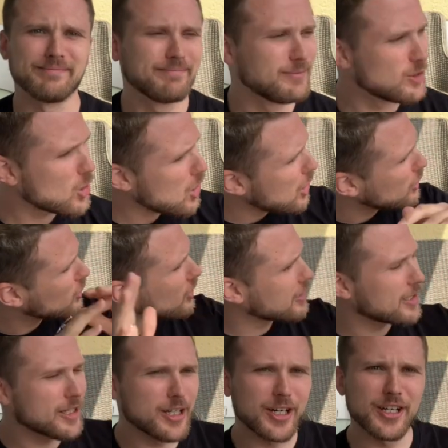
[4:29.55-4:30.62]
Not
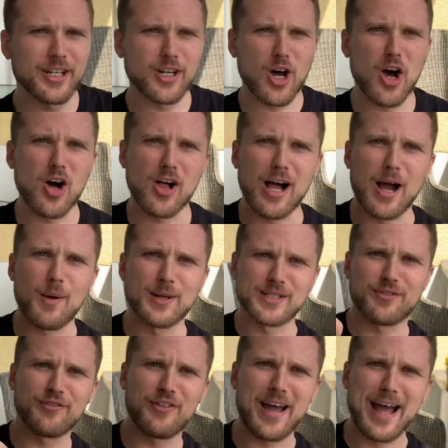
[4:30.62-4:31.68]
looking good at all. I
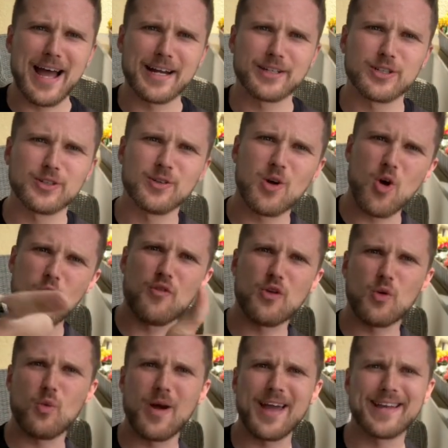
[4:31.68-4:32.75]
was fat,
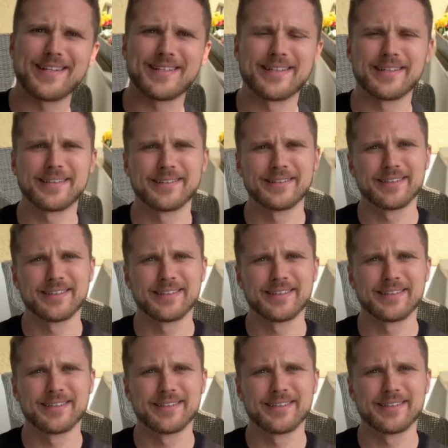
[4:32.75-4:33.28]
overweight,